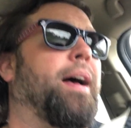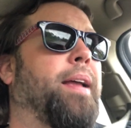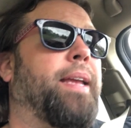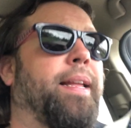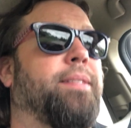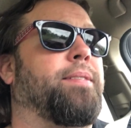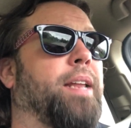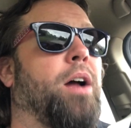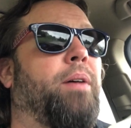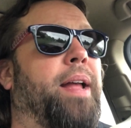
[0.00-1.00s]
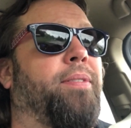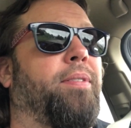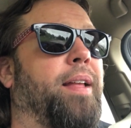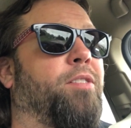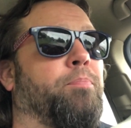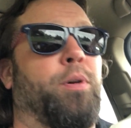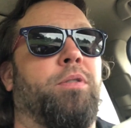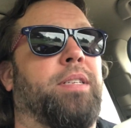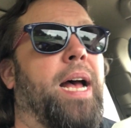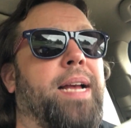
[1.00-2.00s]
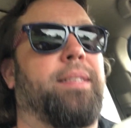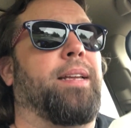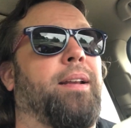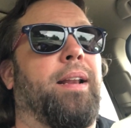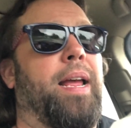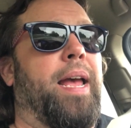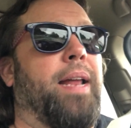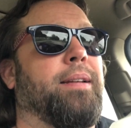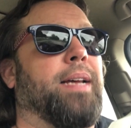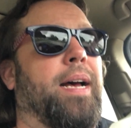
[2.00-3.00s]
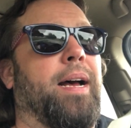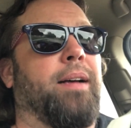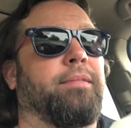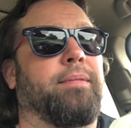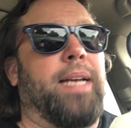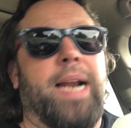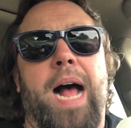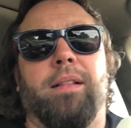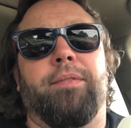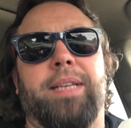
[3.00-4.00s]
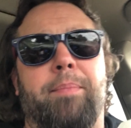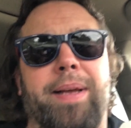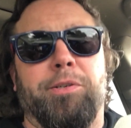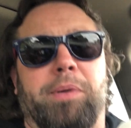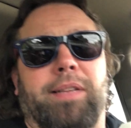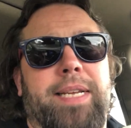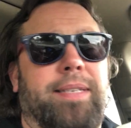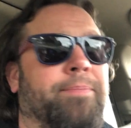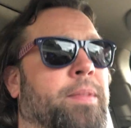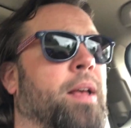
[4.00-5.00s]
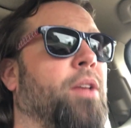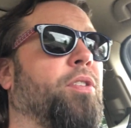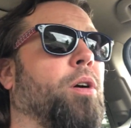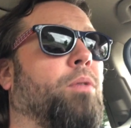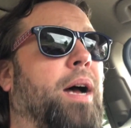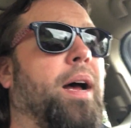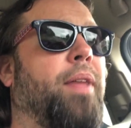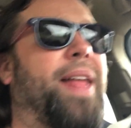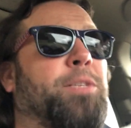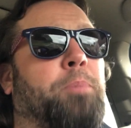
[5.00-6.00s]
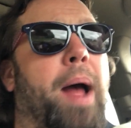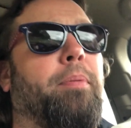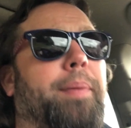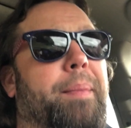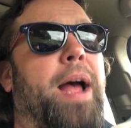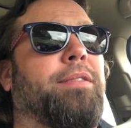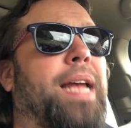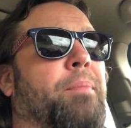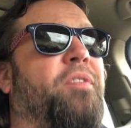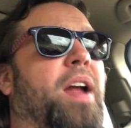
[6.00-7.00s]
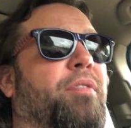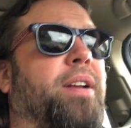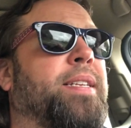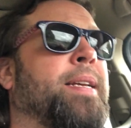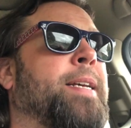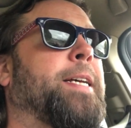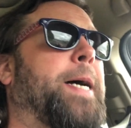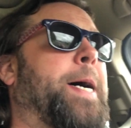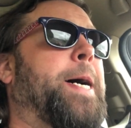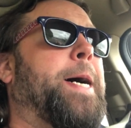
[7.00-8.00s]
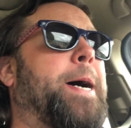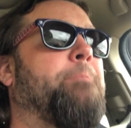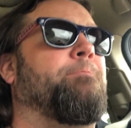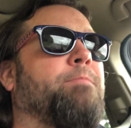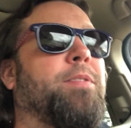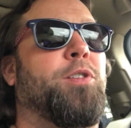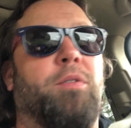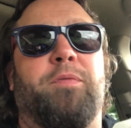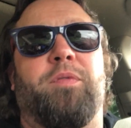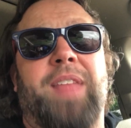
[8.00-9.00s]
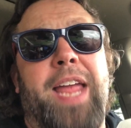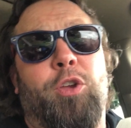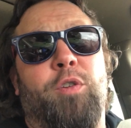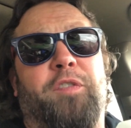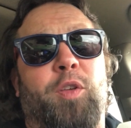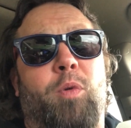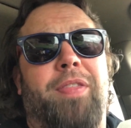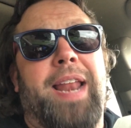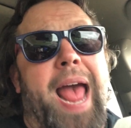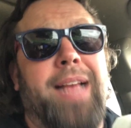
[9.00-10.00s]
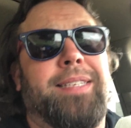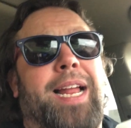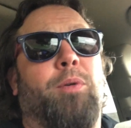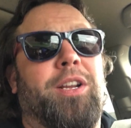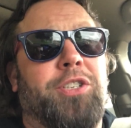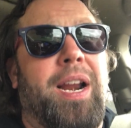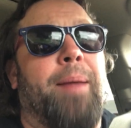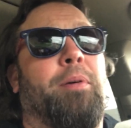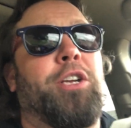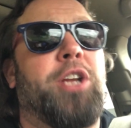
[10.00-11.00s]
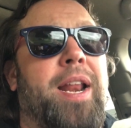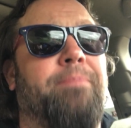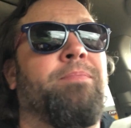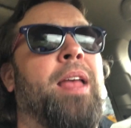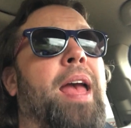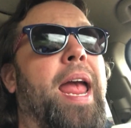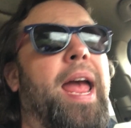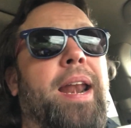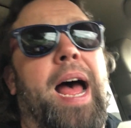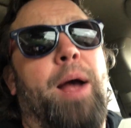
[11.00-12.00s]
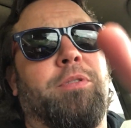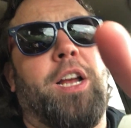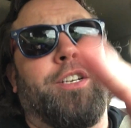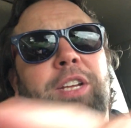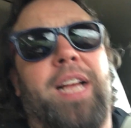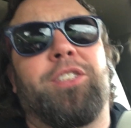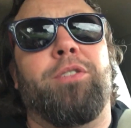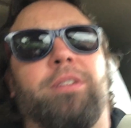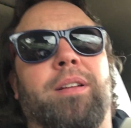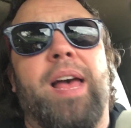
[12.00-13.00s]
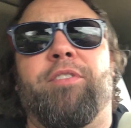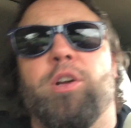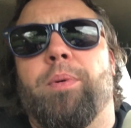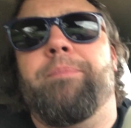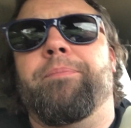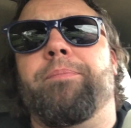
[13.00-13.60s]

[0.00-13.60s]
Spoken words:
it's, you know, it's booze, ice, and olives, and it makes it real easy. So that's probably my all-time favorite. So thank you for the one that asked that question. I appreciate it, and I will talk to you guys soon. Have a good one.